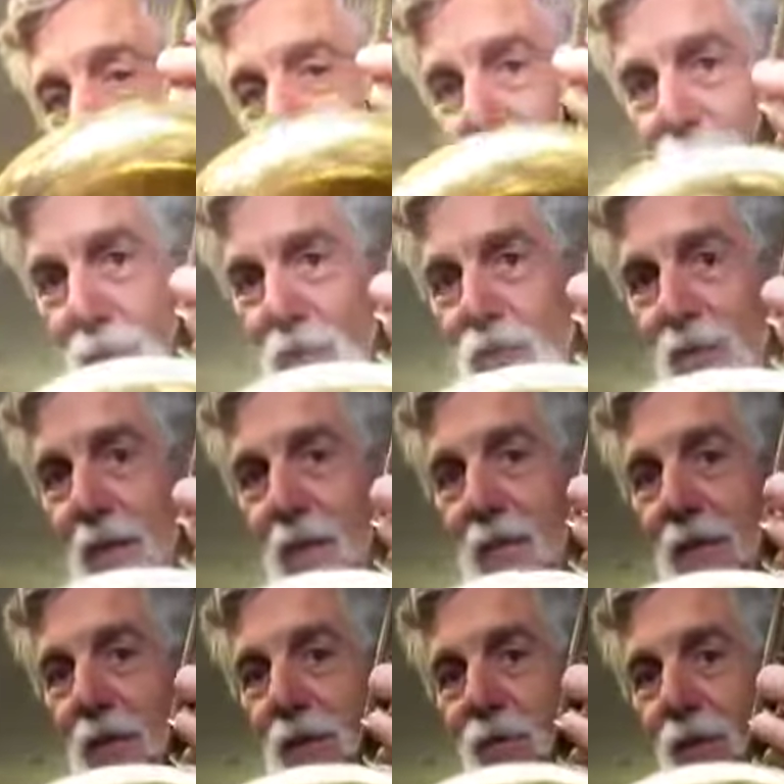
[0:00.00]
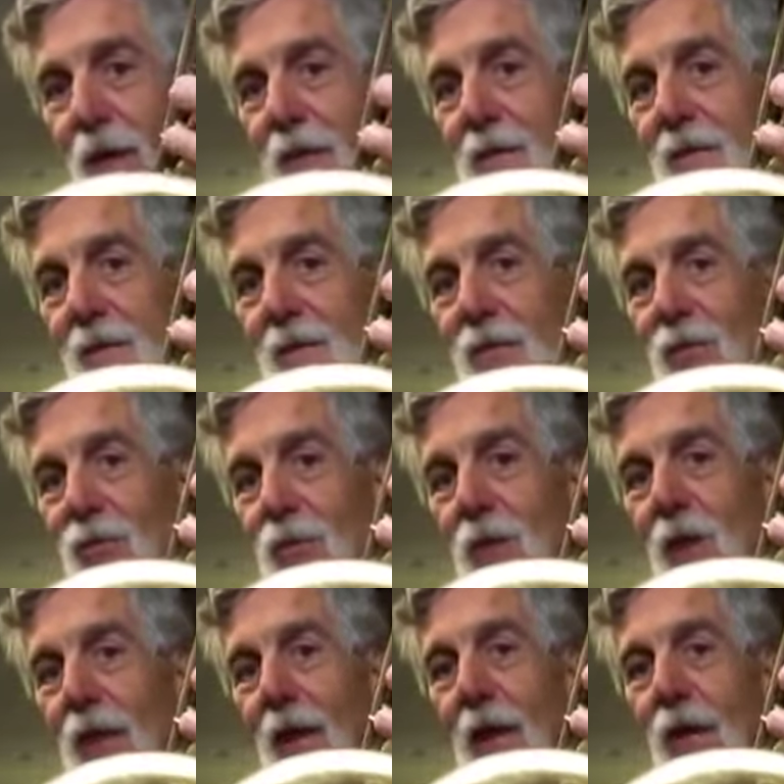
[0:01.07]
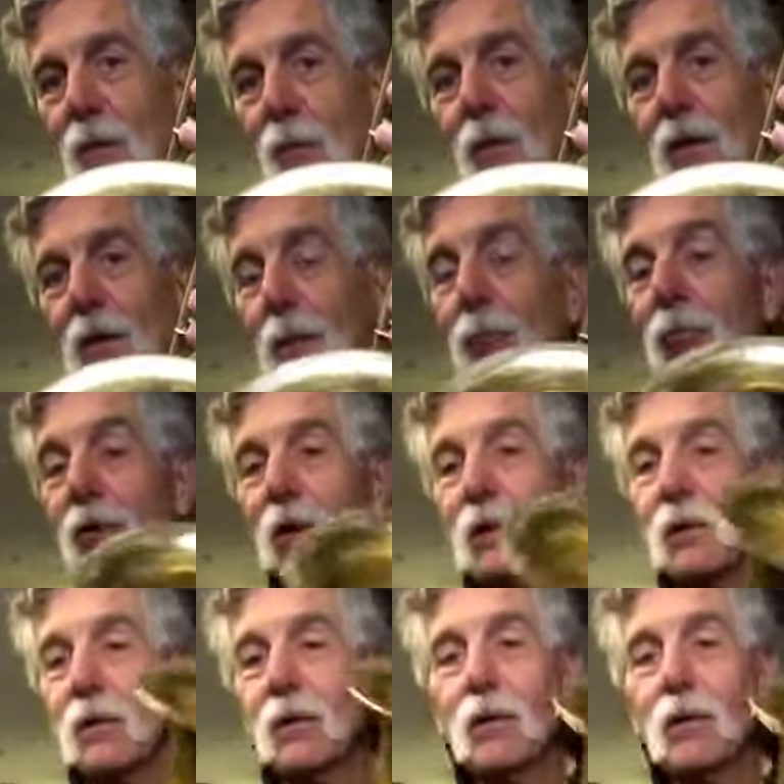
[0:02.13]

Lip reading: especially like the E-flat key is hanging way up there.